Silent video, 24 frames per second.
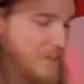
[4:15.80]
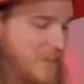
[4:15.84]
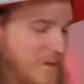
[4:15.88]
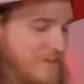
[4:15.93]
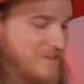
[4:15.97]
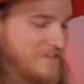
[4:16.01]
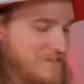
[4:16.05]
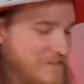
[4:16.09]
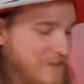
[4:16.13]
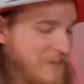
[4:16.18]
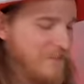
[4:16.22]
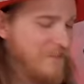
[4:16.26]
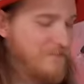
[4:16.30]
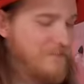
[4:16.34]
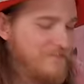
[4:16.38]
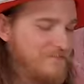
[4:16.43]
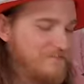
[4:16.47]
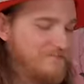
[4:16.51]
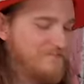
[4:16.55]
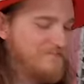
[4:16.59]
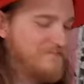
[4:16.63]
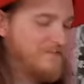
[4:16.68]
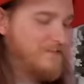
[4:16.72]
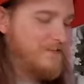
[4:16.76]
already know it.
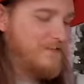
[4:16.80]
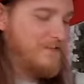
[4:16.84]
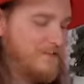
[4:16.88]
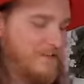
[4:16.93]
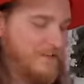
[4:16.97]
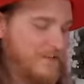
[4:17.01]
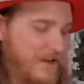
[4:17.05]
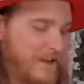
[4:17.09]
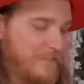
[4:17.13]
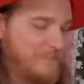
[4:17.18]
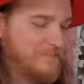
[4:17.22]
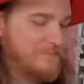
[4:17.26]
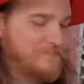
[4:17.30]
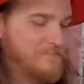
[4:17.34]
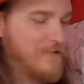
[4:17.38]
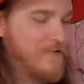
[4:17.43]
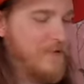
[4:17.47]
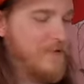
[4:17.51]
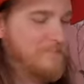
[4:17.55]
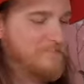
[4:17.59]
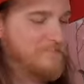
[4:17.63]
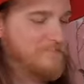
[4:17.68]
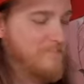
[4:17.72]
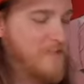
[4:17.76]
You've seen it a couple
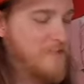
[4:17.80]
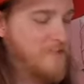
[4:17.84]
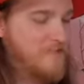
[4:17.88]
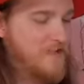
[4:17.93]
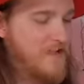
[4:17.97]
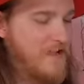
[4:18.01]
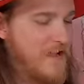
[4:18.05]
times. Maybe you